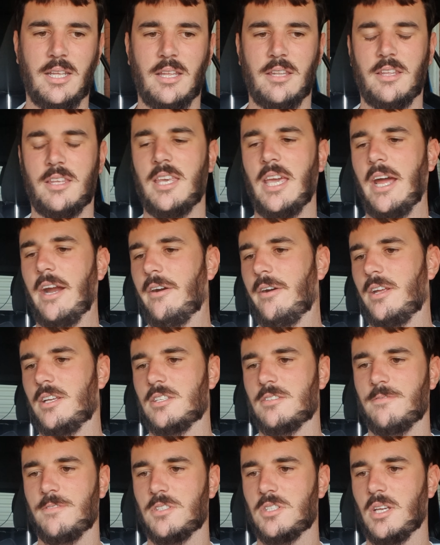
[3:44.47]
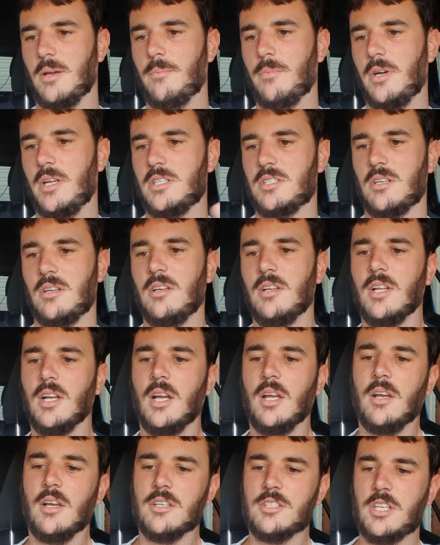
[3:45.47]
carriers for some reason.
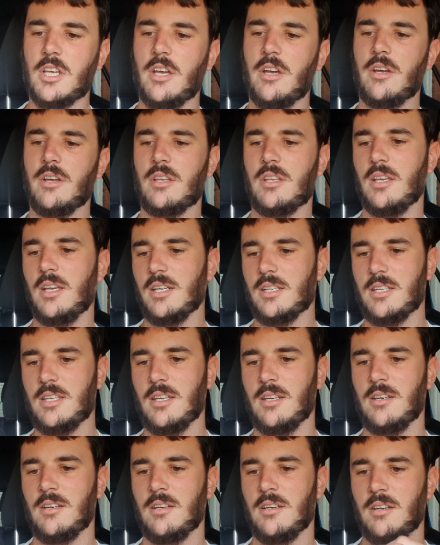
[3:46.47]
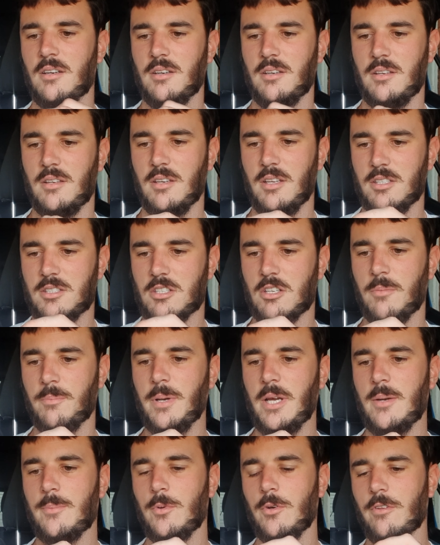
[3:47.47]
So it's
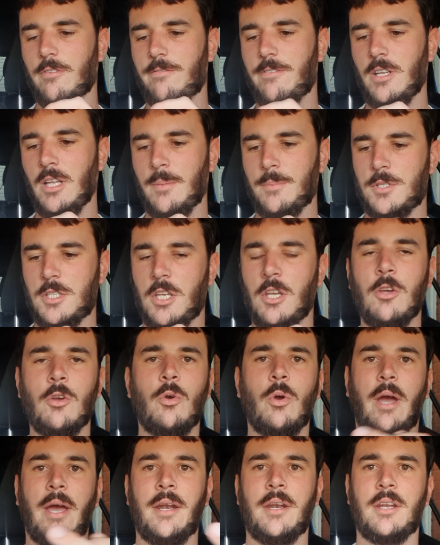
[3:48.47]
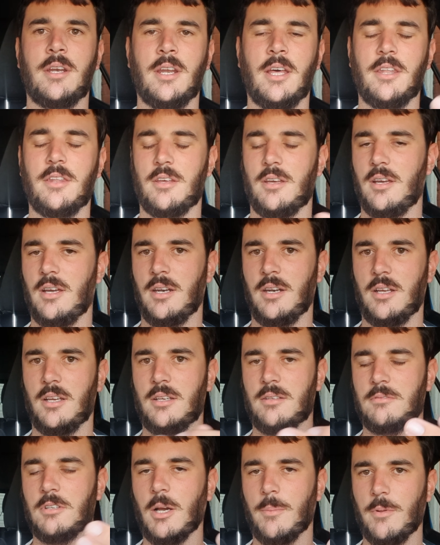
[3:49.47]
compatible with Philips Hue and a
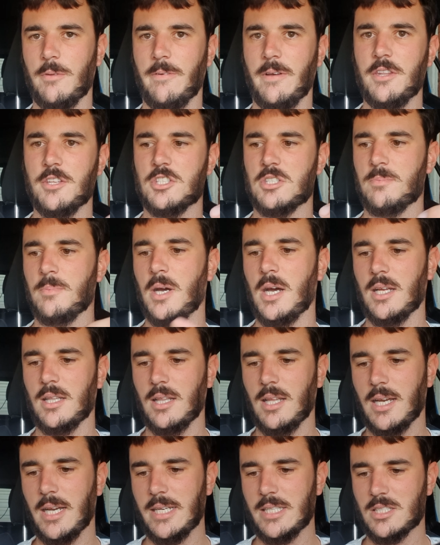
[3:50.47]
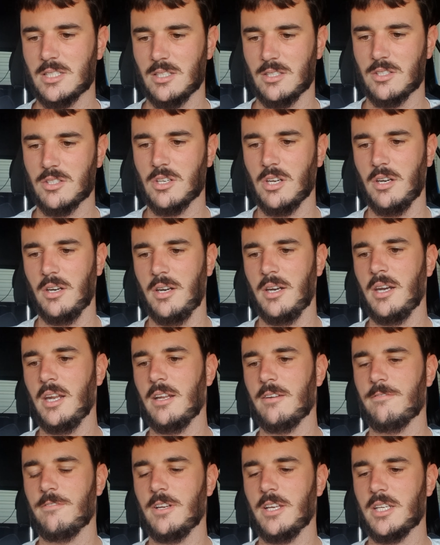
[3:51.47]
couple of other smart lights. It's got
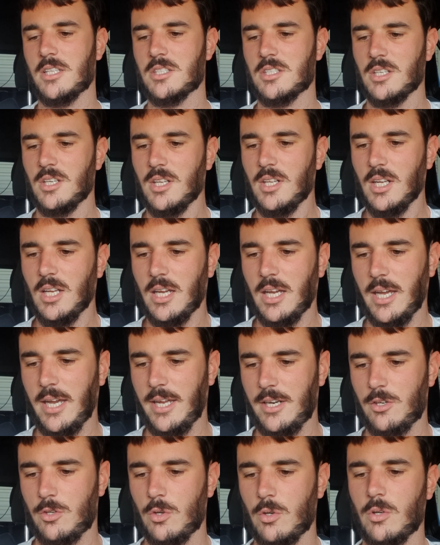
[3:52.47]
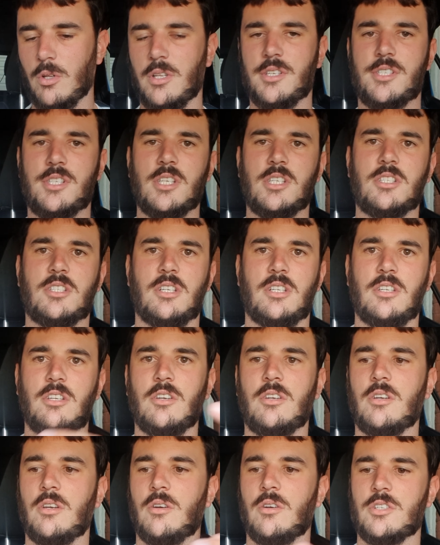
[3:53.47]
Netflix and Google Assistant.
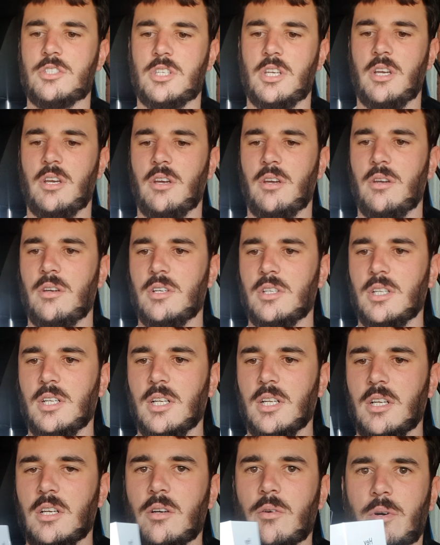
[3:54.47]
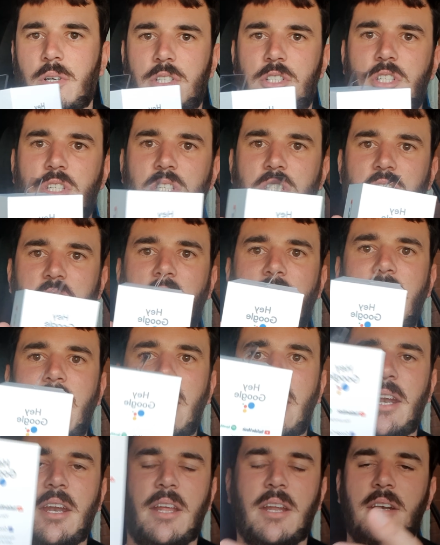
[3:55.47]
You can also watch
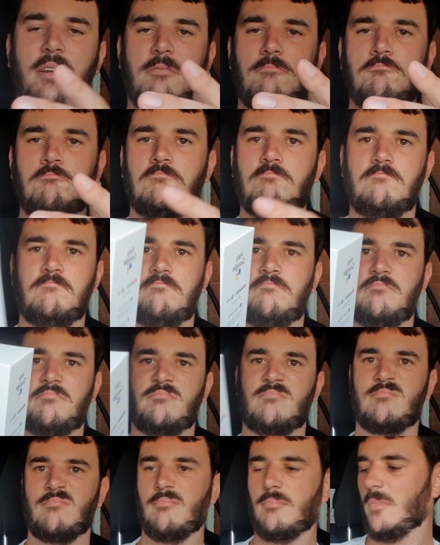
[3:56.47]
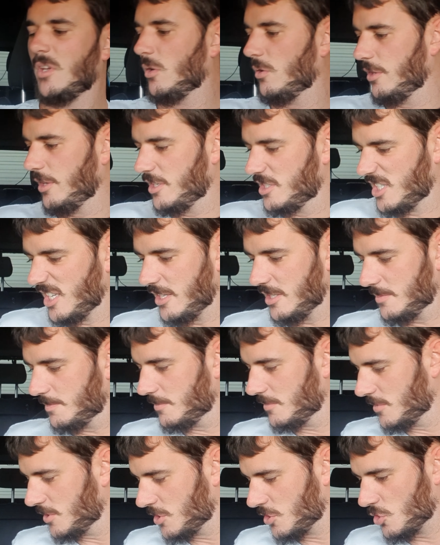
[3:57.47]
Stan and all those other
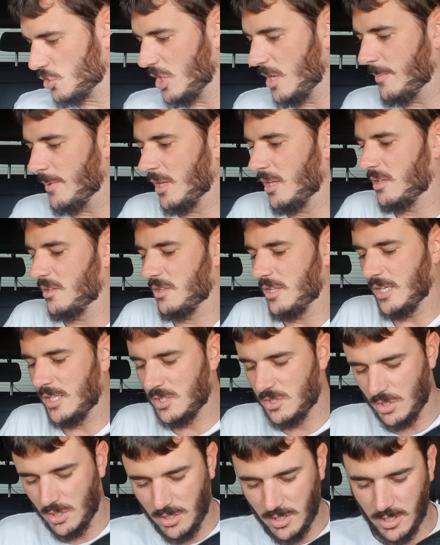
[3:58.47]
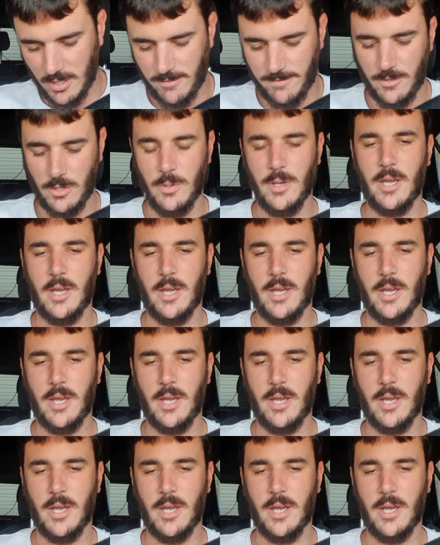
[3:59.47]
streaming things on it if you